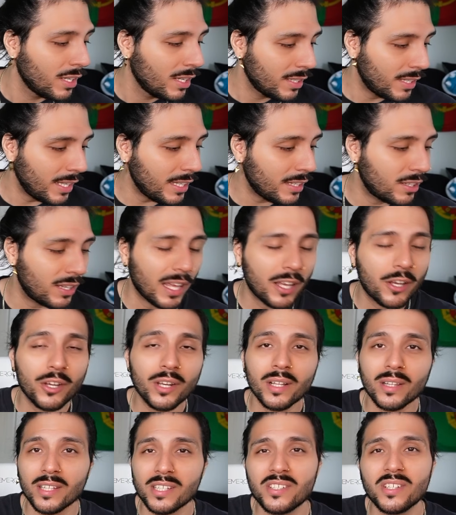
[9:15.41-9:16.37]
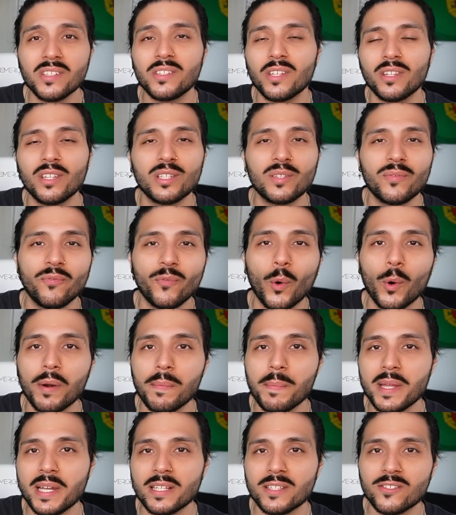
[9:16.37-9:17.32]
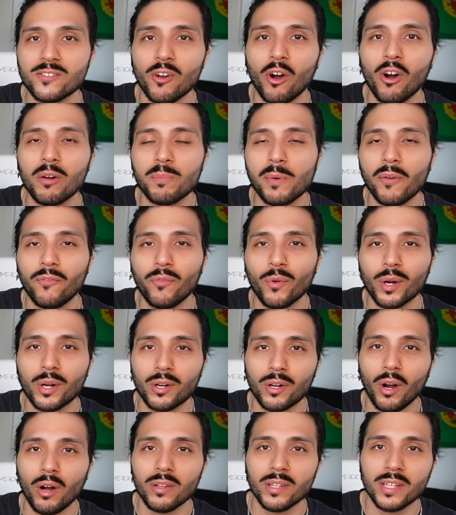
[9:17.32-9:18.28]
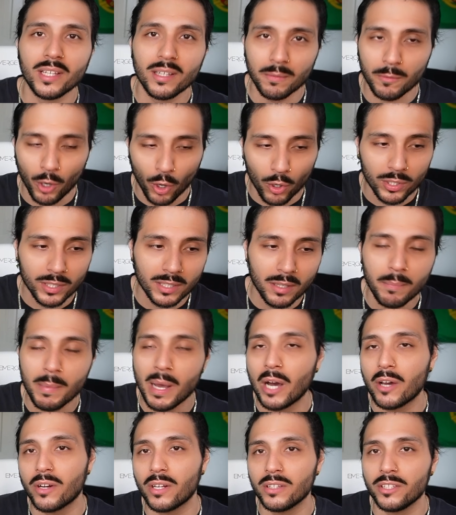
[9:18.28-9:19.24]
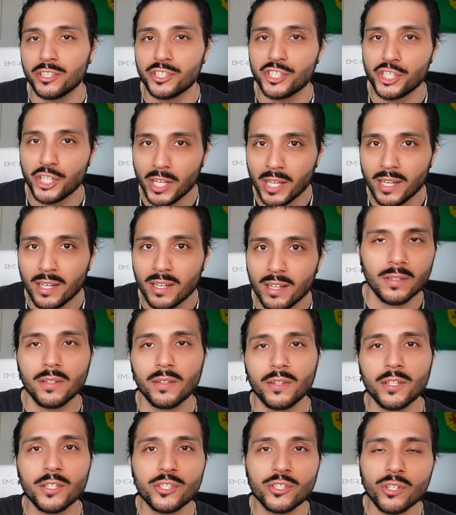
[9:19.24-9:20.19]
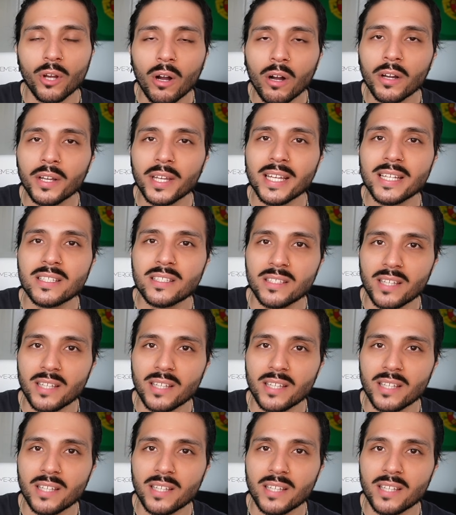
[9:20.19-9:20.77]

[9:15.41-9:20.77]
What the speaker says: They couldn't listen to this 4-minute song before calling them out on their shit. The song is